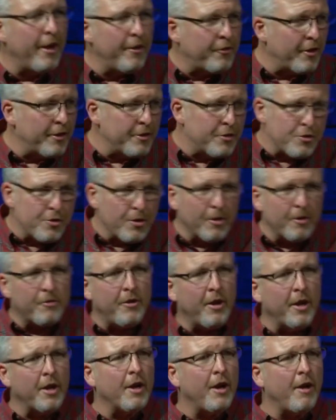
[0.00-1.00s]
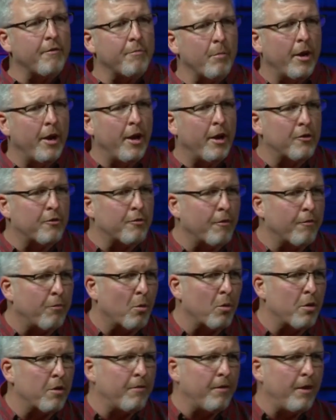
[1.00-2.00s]
says, Sure, take it off my hands for
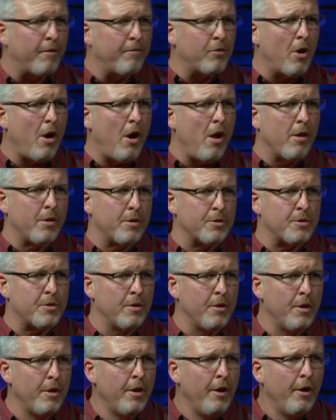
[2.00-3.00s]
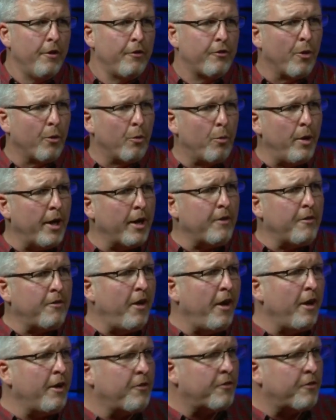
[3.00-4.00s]
$45. So Rick takes